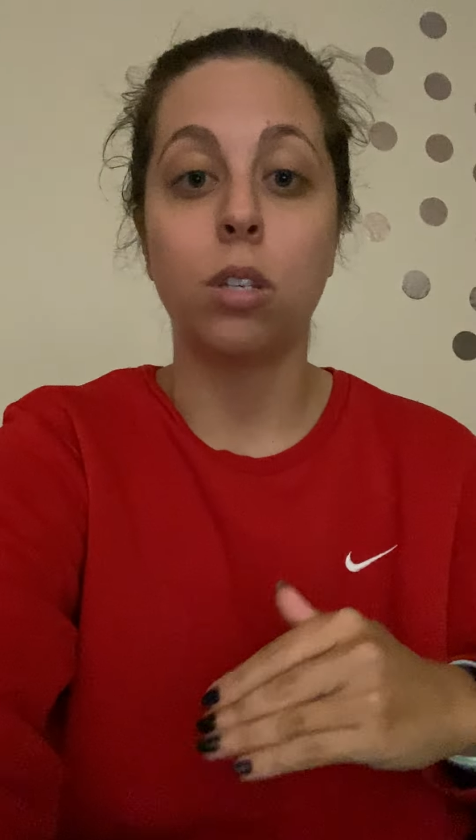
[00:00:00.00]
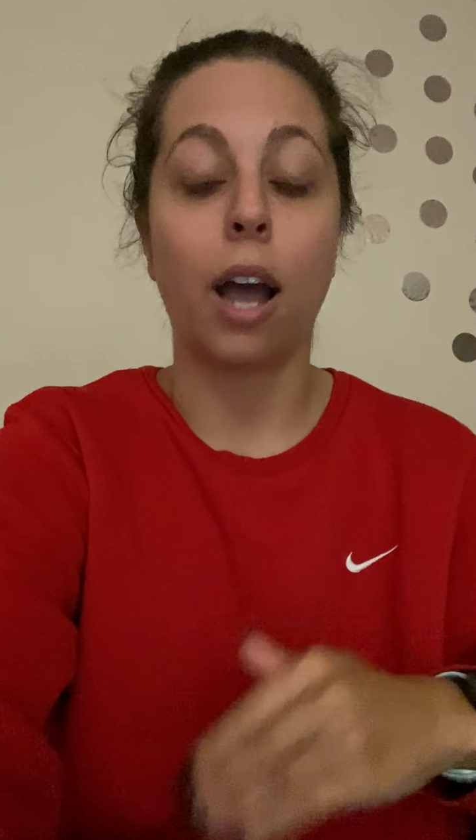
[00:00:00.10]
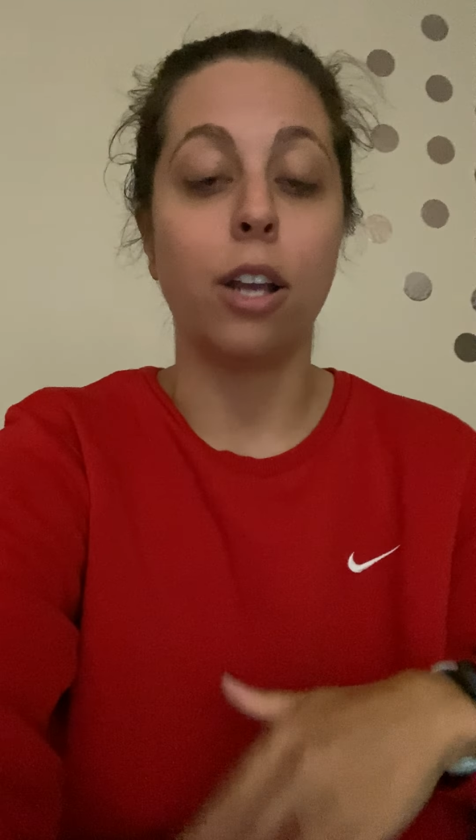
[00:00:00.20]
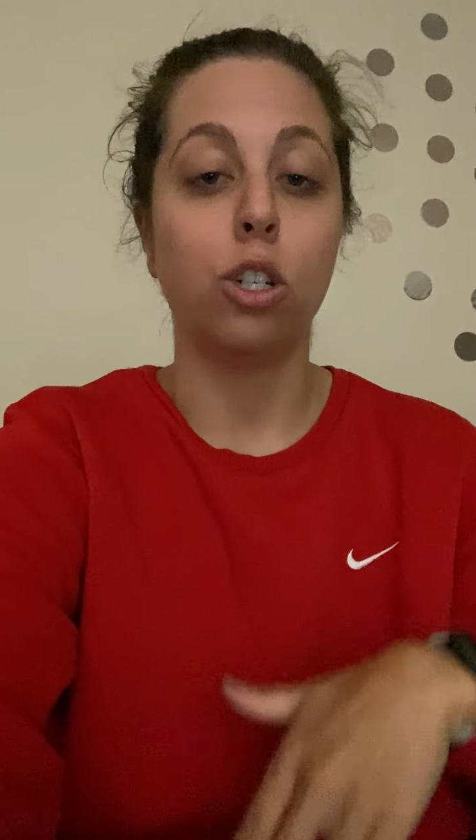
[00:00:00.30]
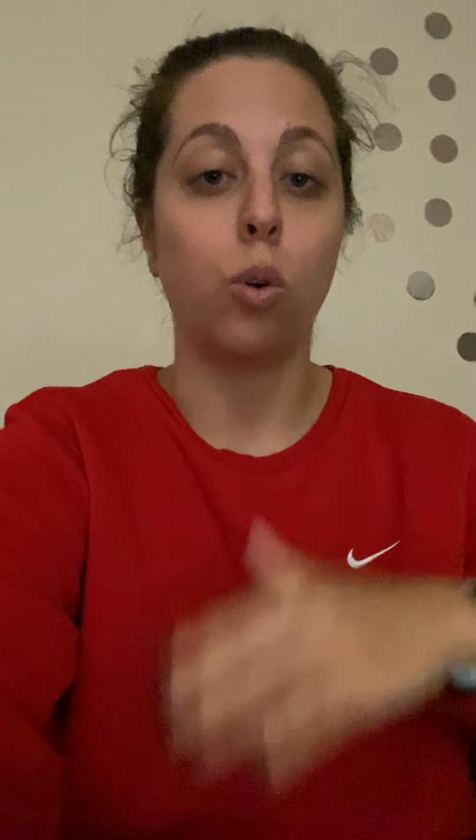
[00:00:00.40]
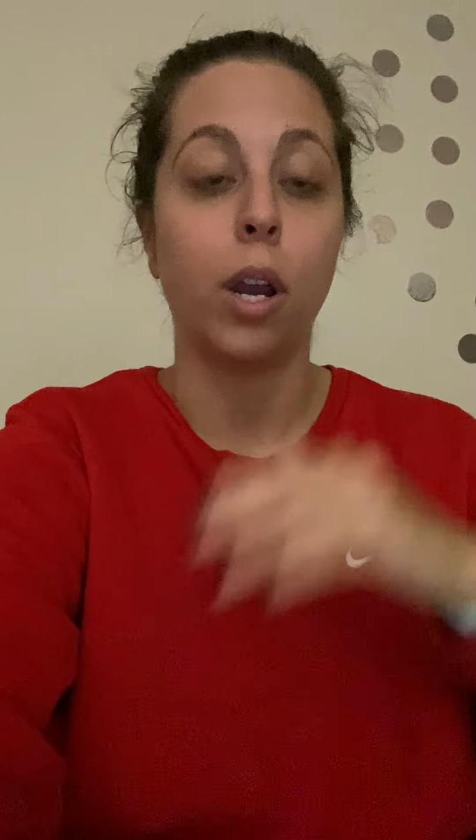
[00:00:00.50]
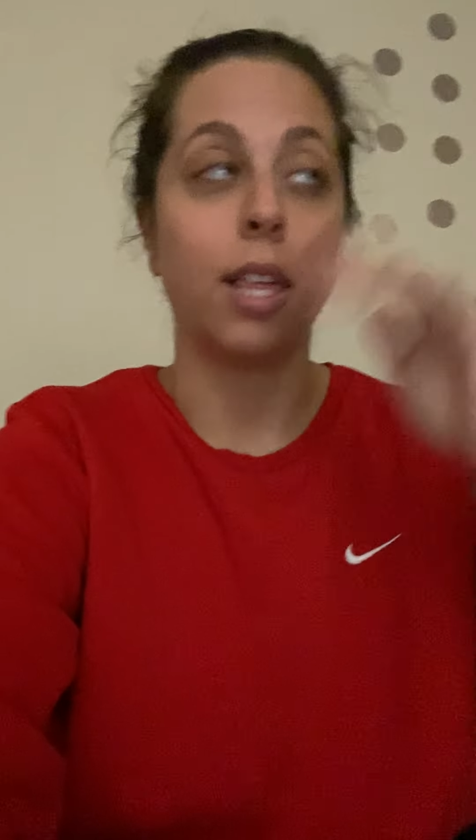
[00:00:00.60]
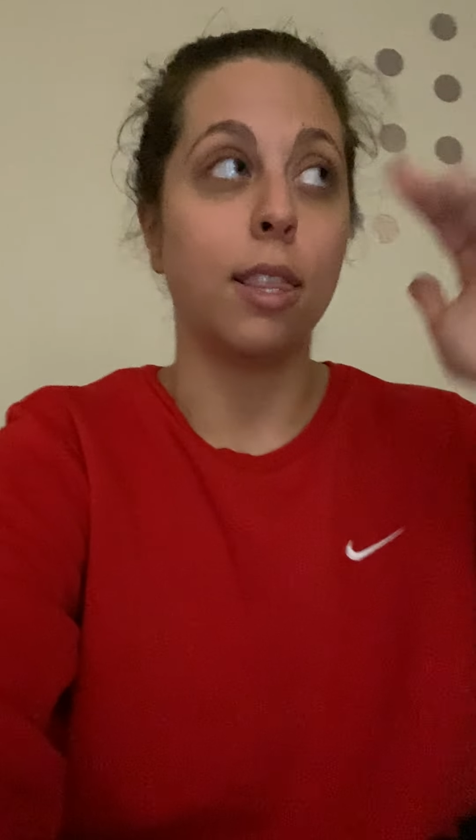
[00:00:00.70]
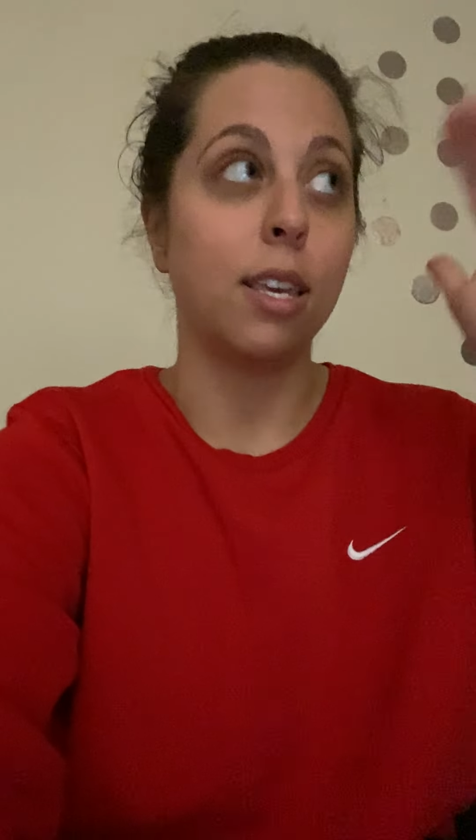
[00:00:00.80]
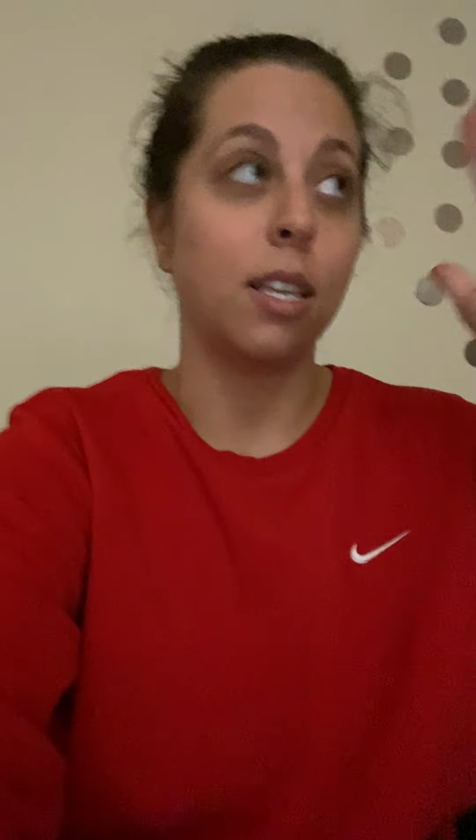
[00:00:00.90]
I enjoy
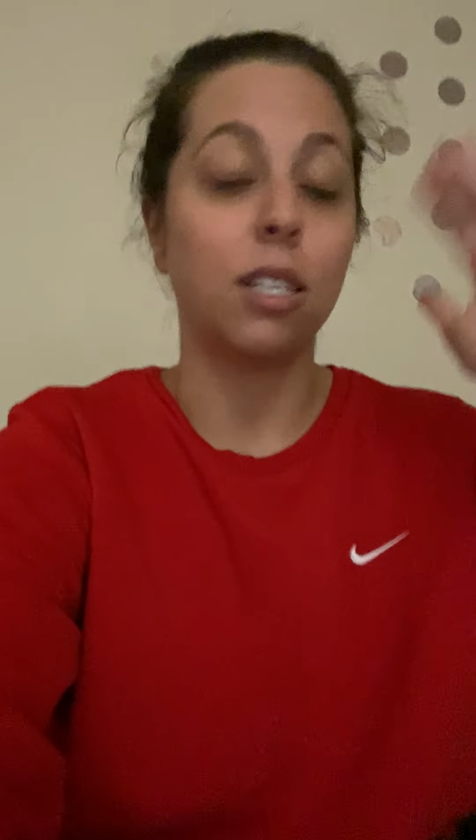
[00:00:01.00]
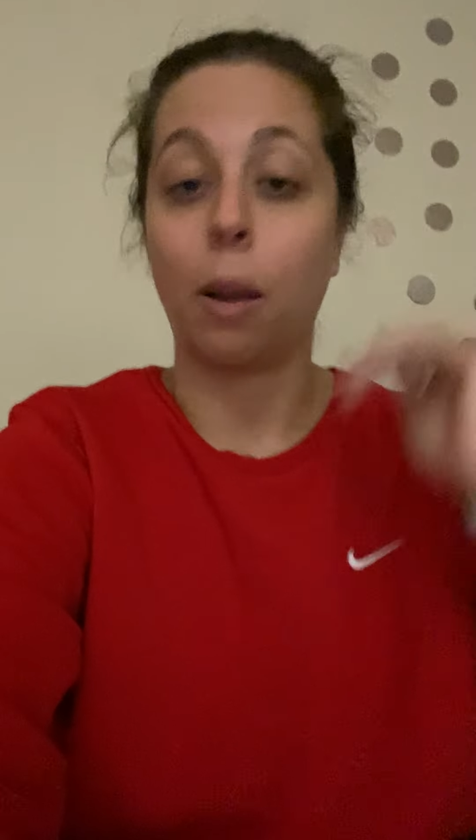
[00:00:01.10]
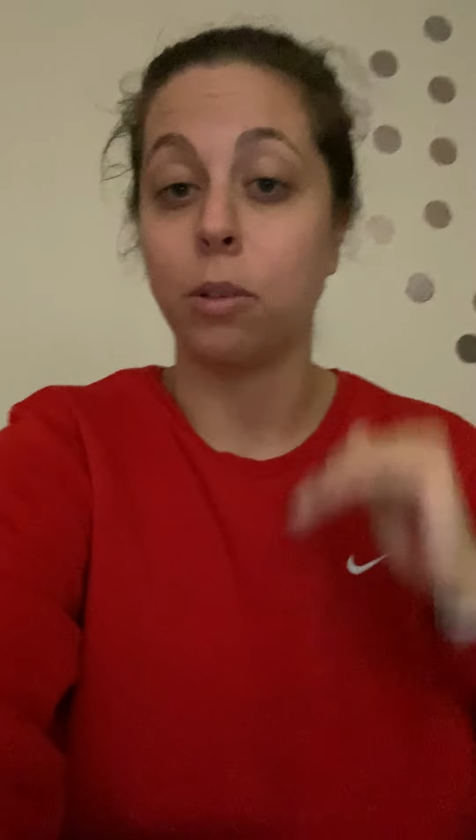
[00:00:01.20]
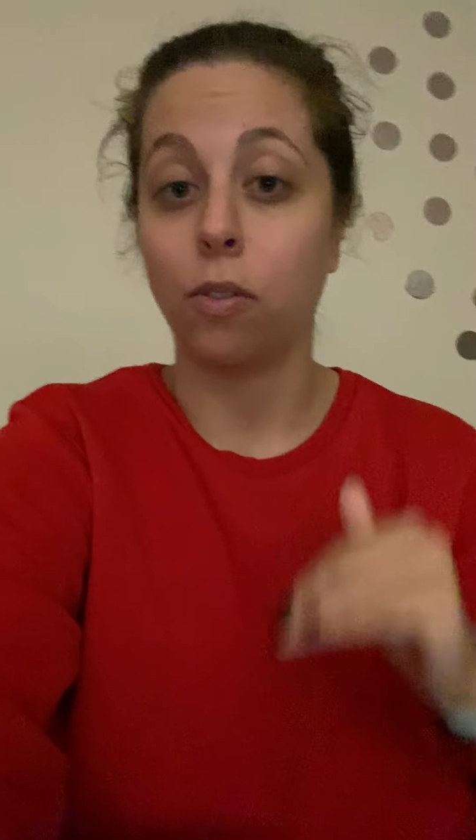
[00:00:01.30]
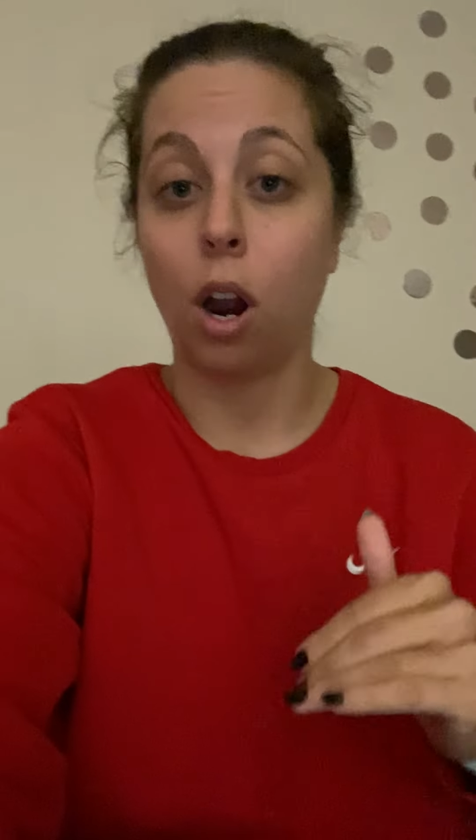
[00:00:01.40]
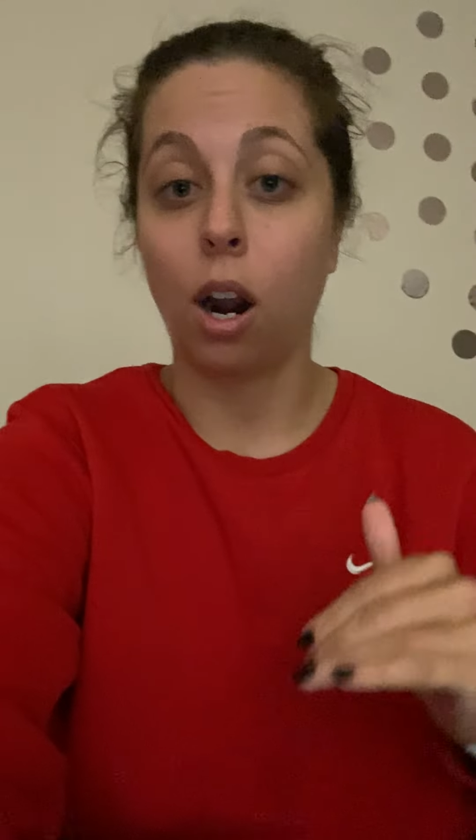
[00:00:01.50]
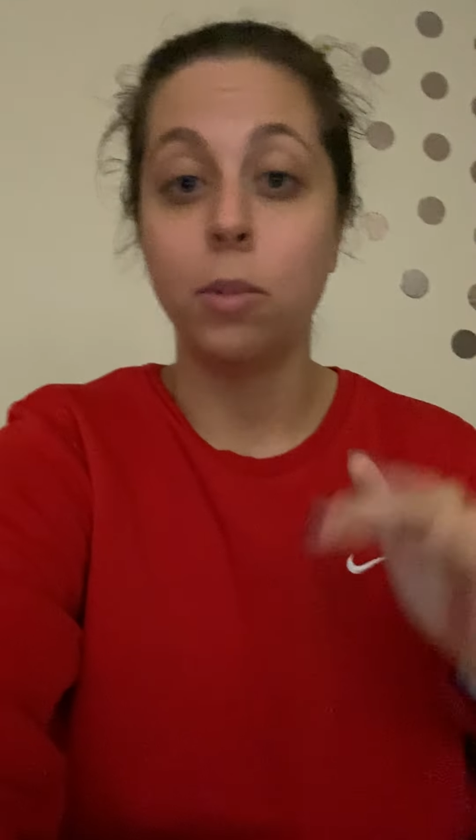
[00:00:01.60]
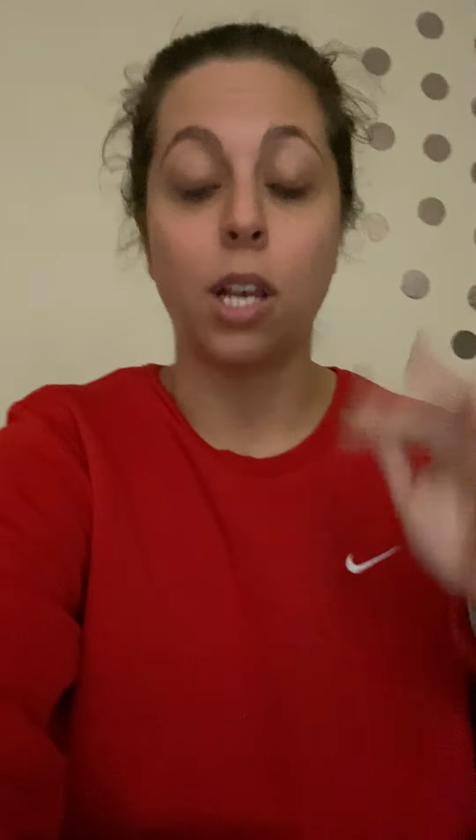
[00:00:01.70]
these types of carbs,